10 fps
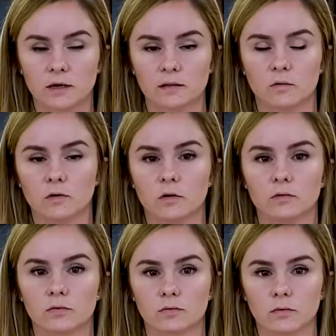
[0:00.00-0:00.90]
And then we'll
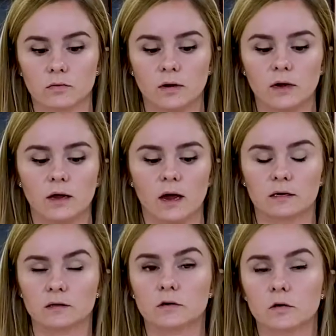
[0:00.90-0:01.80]
go through
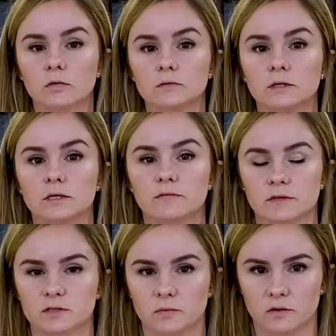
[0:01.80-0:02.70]
and add the gold leaf
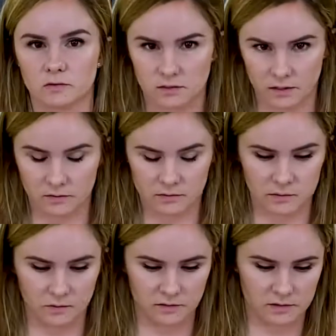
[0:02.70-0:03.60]
and the sprinkles like I was
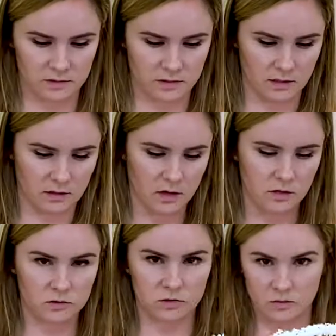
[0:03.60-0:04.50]
previously saying.
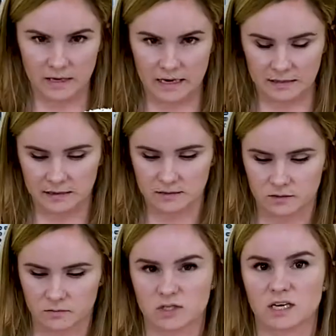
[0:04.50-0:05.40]
So I just wanna add these
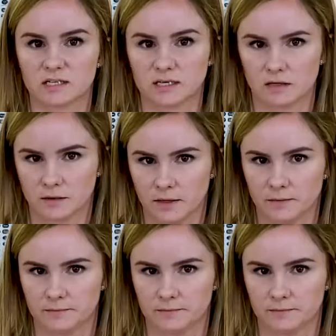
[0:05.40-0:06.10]
in. I'm just gonna tuck them in.